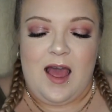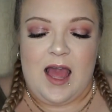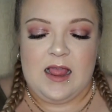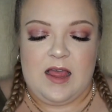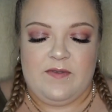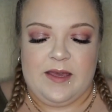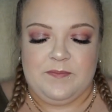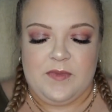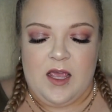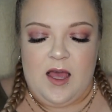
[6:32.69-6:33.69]
I love it.
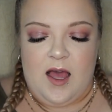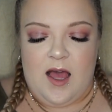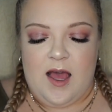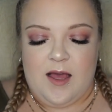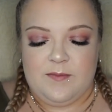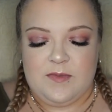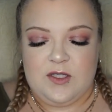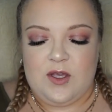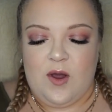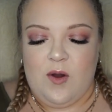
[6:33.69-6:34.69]

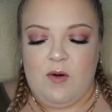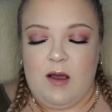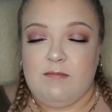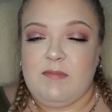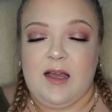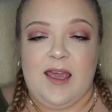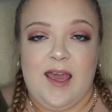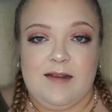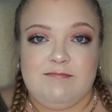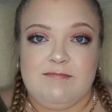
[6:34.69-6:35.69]
So
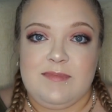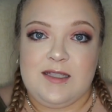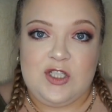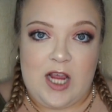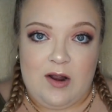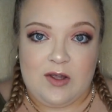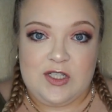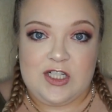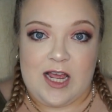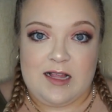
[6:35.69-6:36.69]
again, shout out
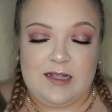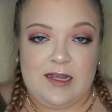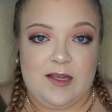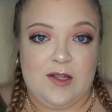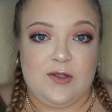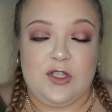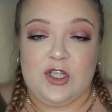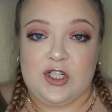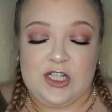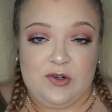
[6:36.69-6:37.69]
to Jaclyn Hill.
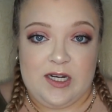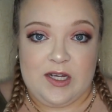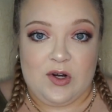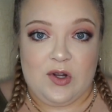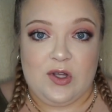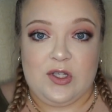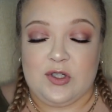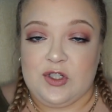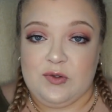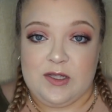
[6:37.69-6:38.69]
You're doing it, girl.
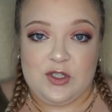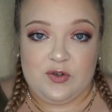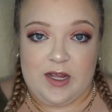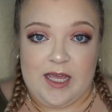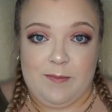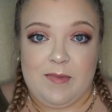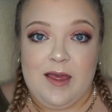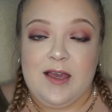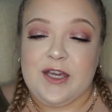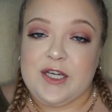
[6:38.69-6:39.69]
You're doing the dream.
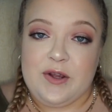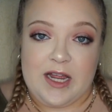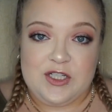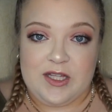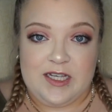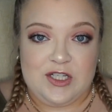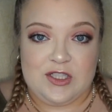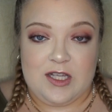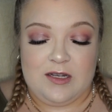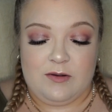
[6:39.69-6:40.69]

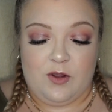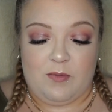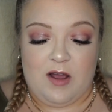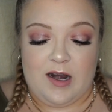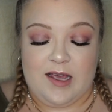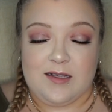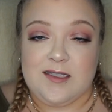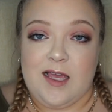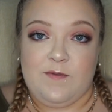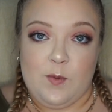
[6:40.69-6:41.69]
Congratulations on your
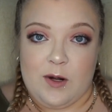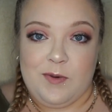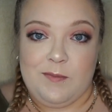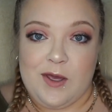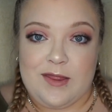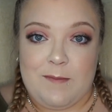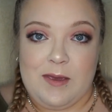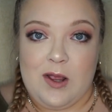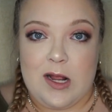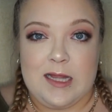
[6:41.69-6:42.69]
products. If you want to put me on that
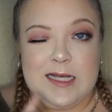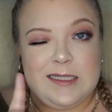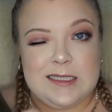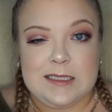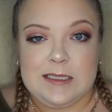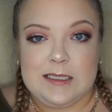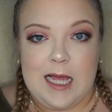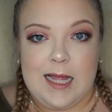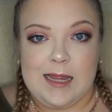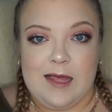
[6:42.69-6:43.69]
PR list,
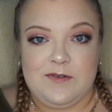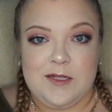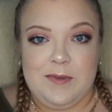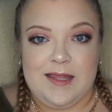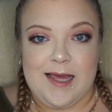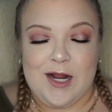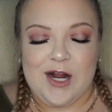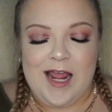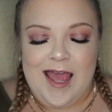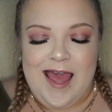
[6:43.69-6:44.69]
I'd love to be there.